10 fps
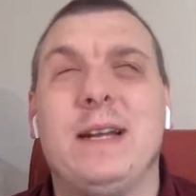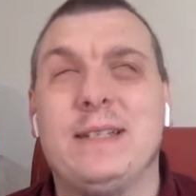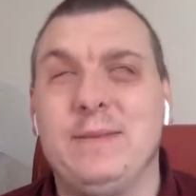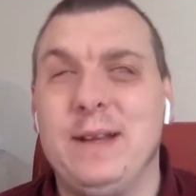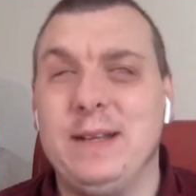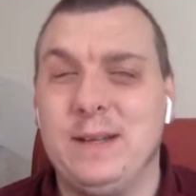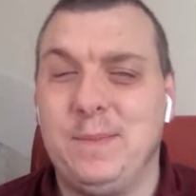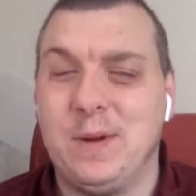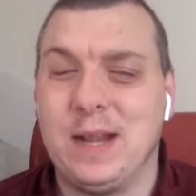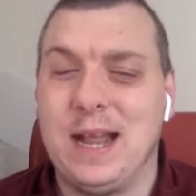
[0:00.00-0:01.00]
Actually, we ended
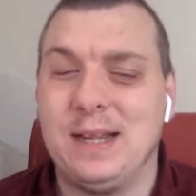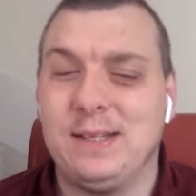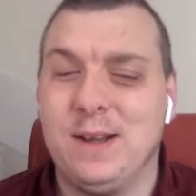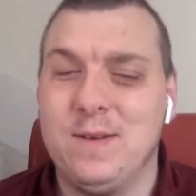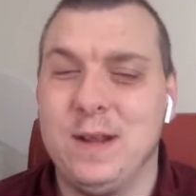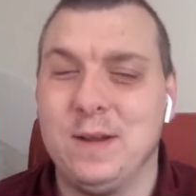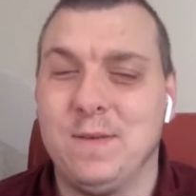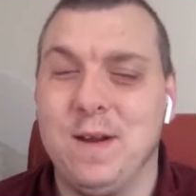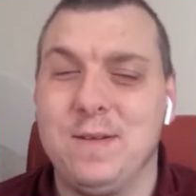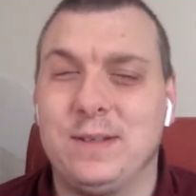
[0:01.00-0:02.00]
up on Caledonian
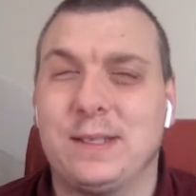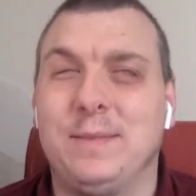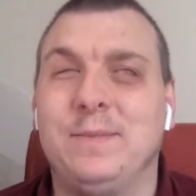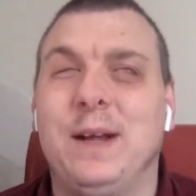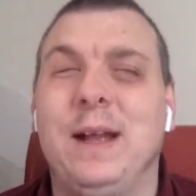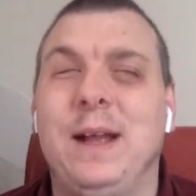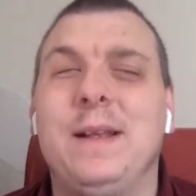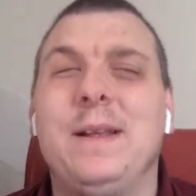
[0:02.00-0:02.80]
Road somewhere.